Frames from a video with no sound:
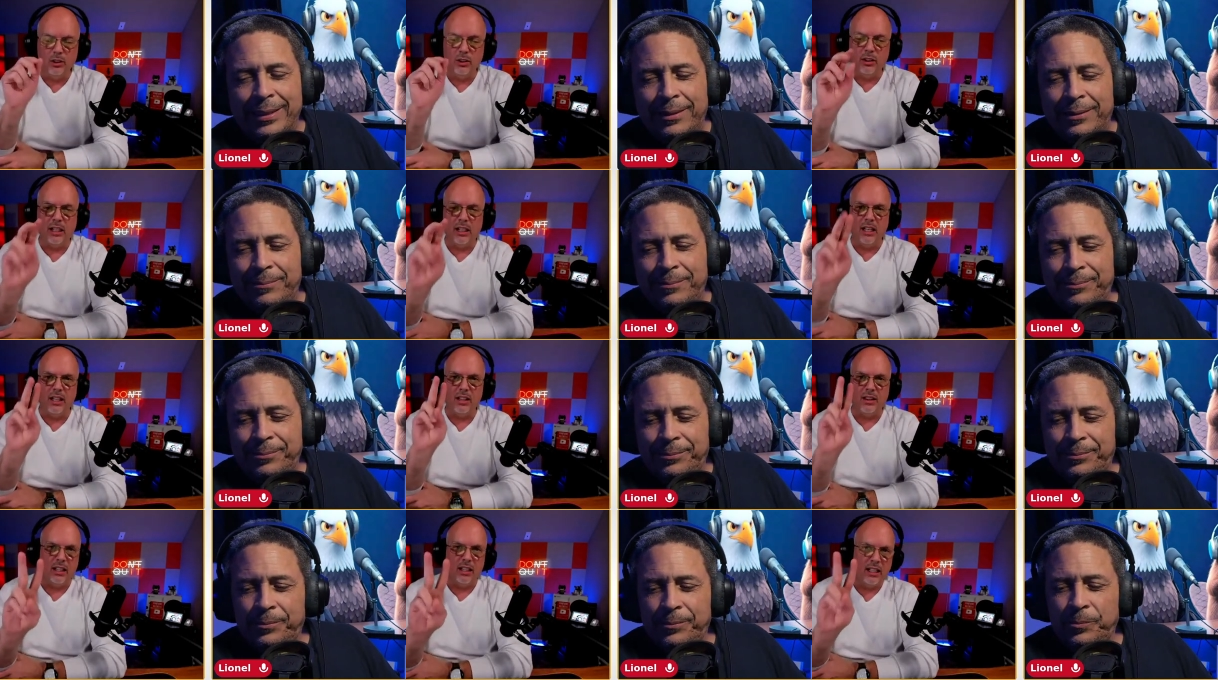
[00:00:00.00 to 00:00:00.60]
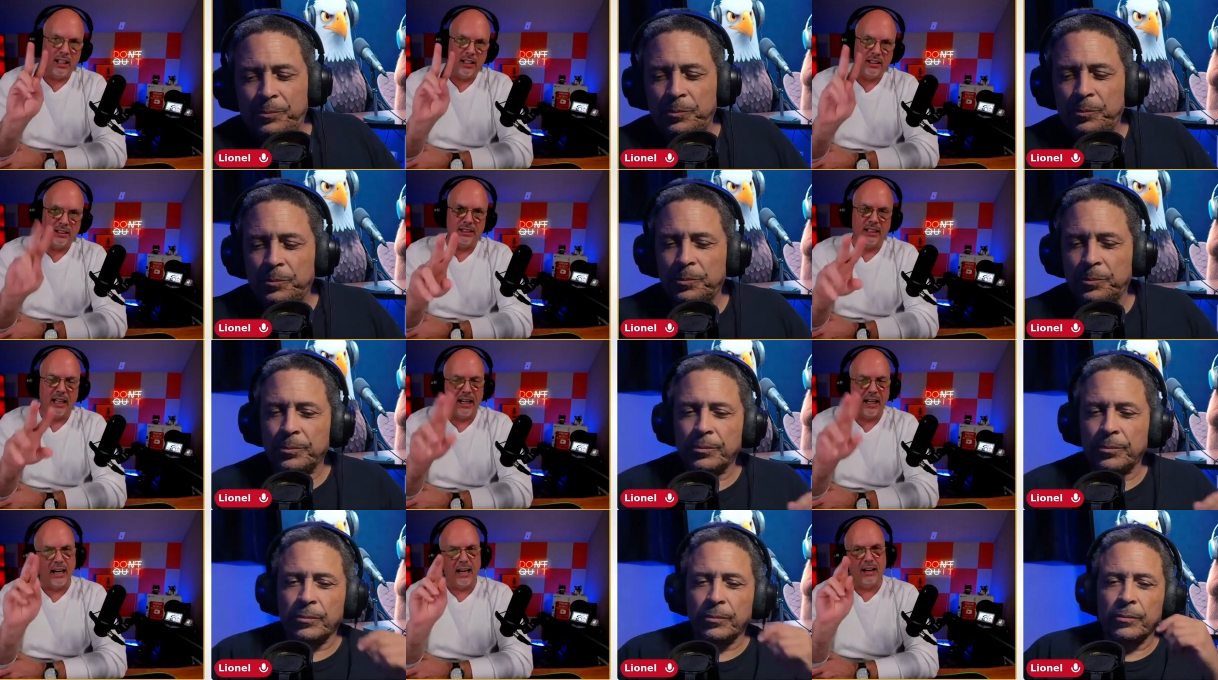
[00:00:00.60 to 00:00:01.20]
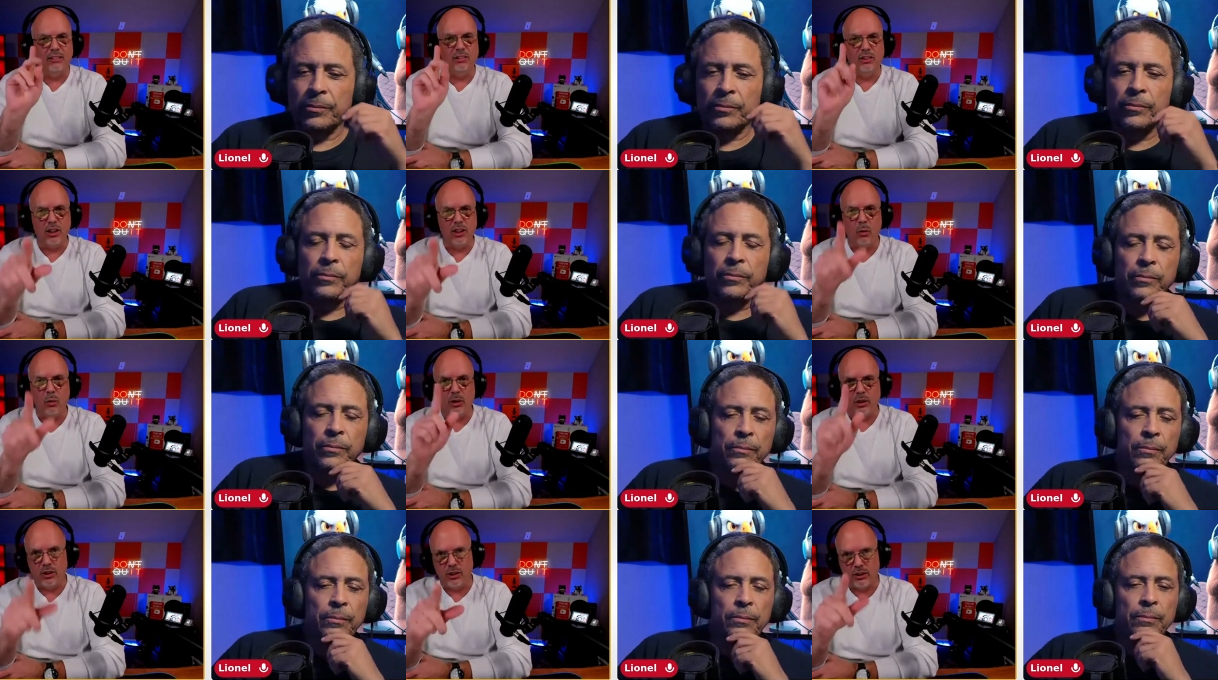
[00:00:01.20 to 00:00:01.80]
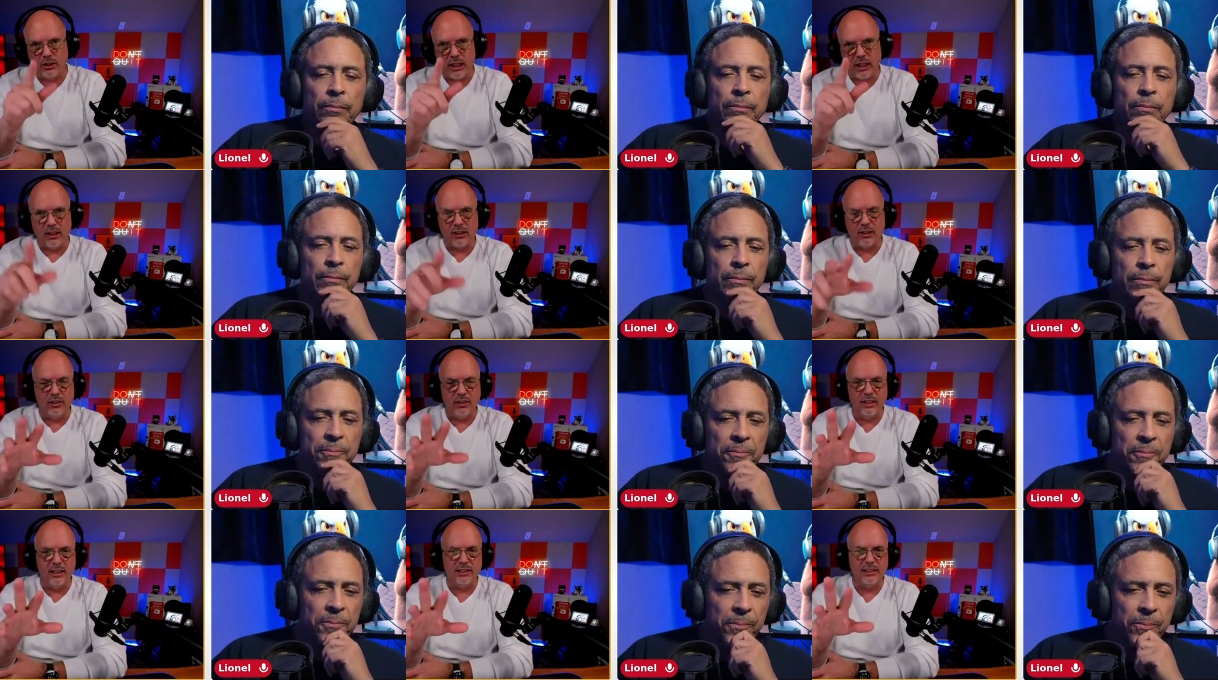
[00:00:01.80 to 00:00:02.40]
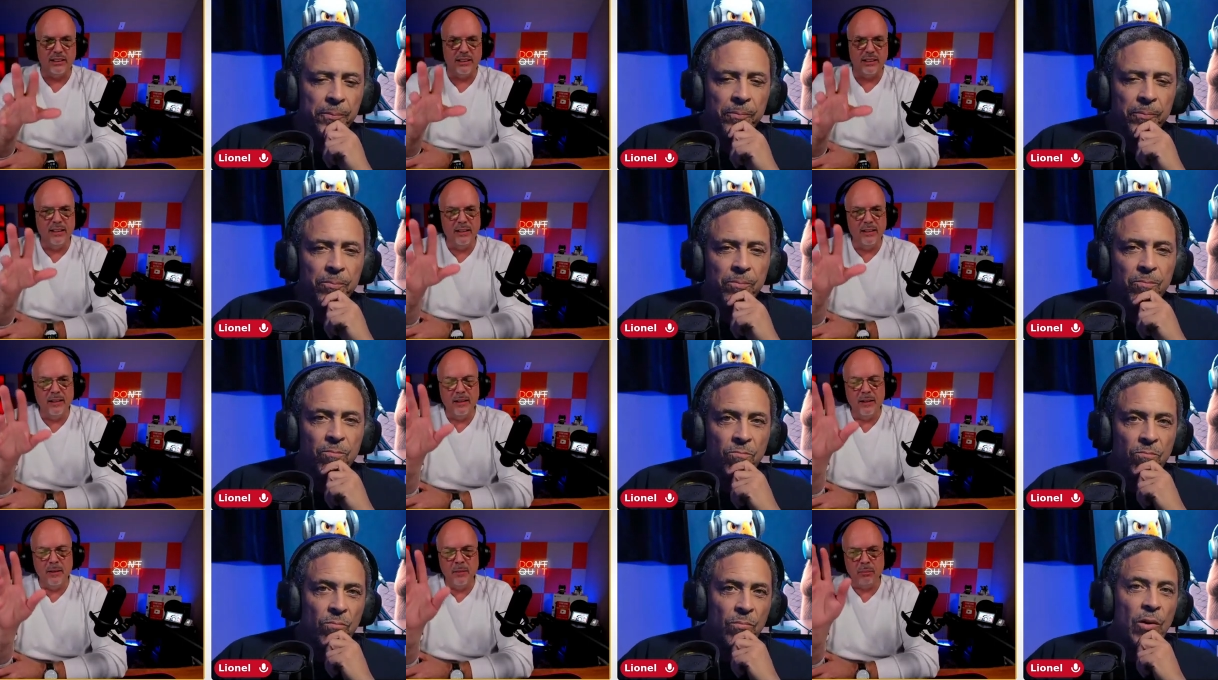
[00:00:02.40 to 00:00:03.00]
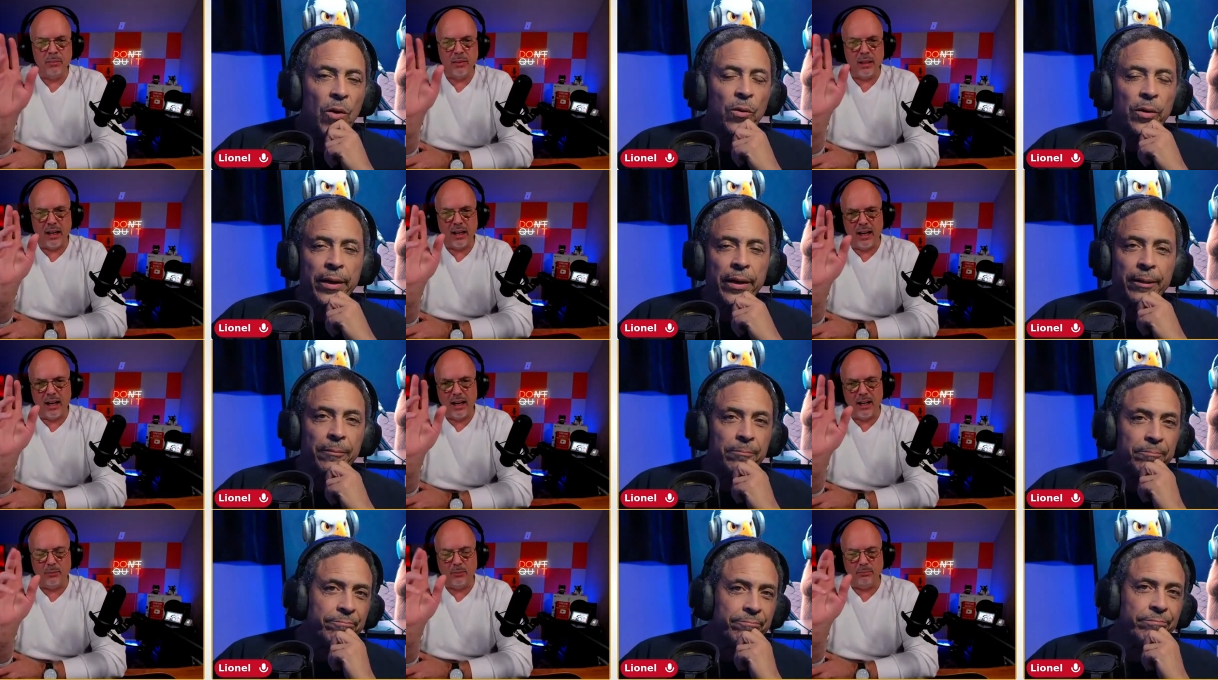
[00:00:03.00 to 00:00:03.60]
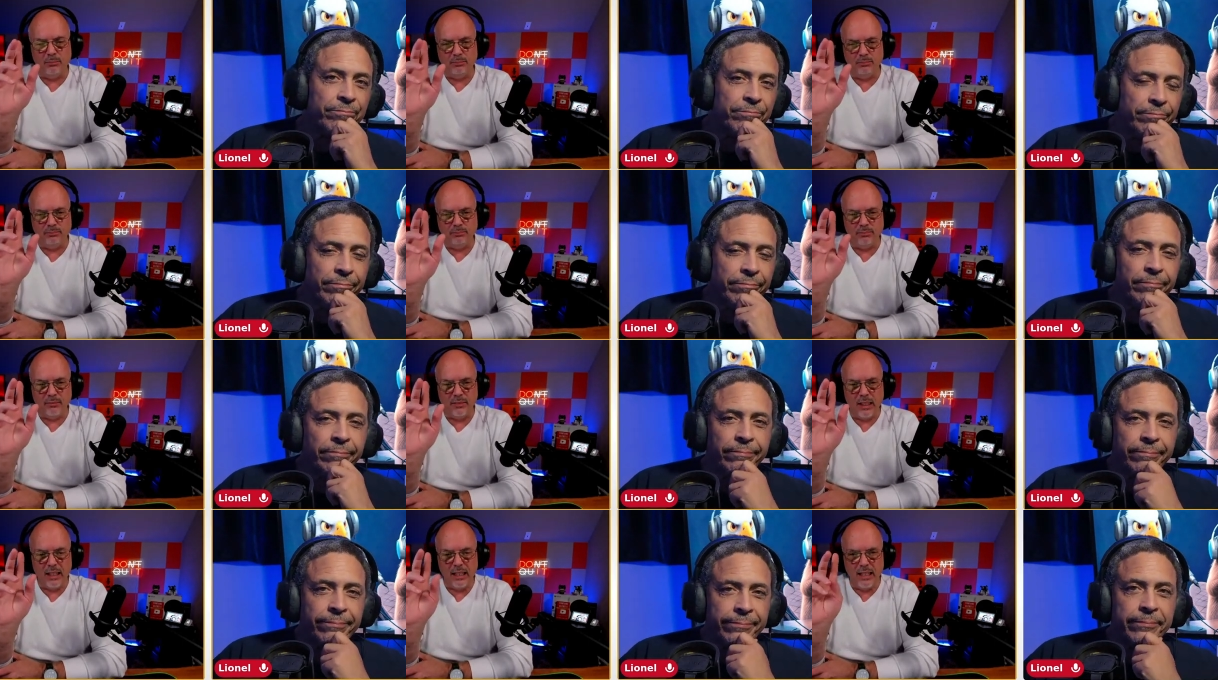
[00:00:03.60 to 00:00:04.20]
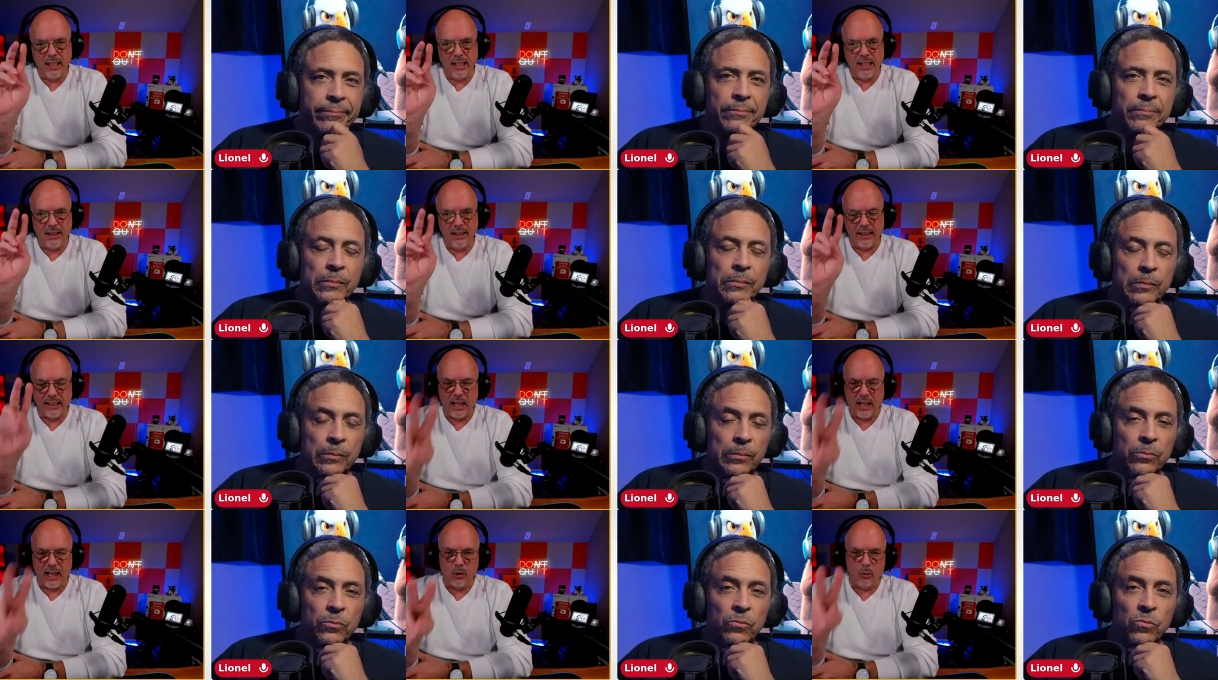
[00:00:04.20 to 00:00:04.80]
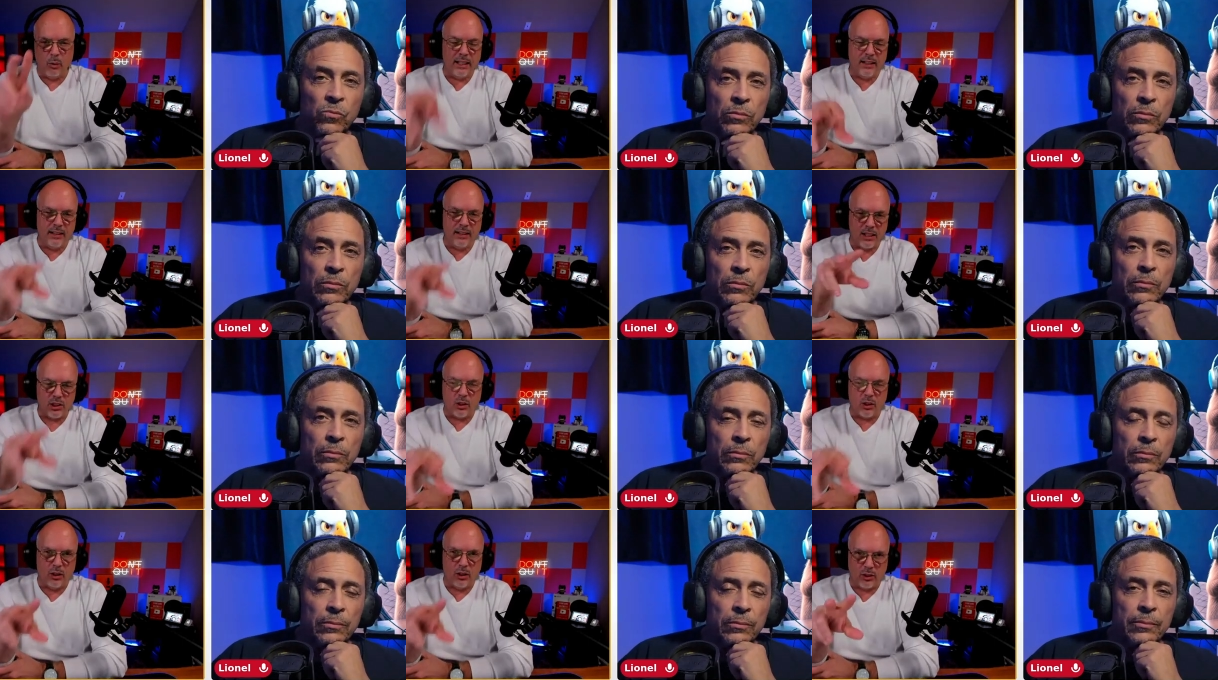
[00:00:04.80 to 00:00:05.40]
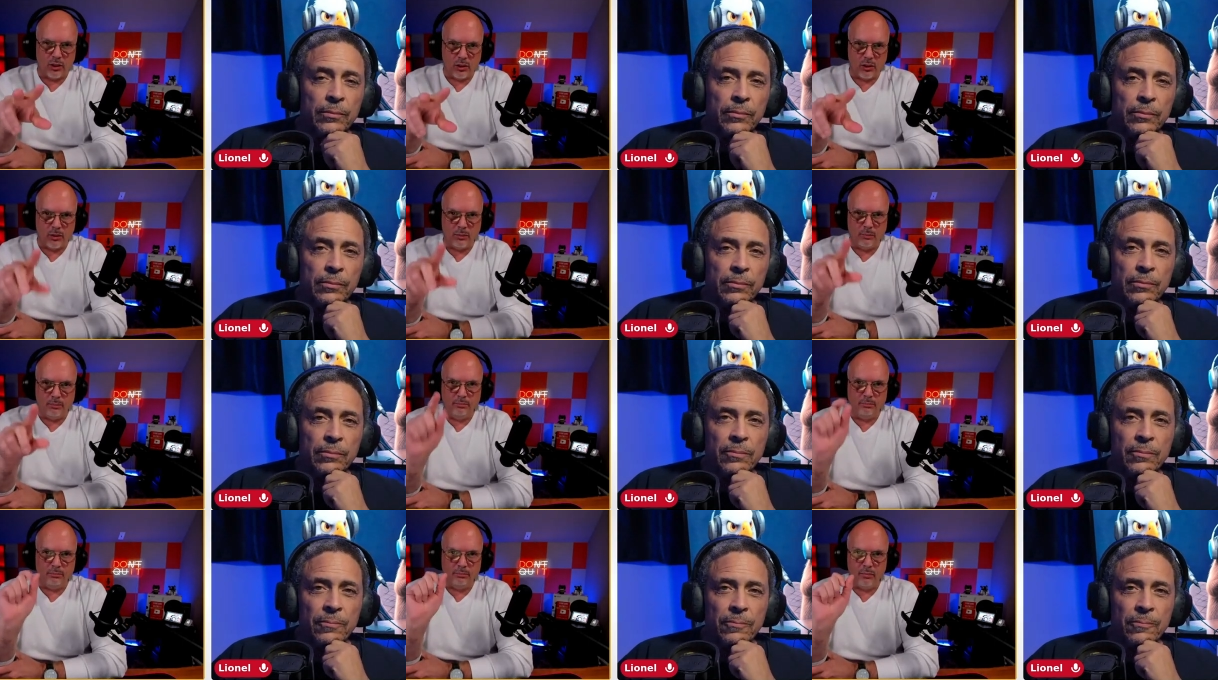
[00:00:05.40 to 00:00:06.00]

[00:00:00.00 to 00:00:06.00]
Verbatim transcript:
Speaker 1: two key things. And I really want your take on this. Okay. That I read in this article.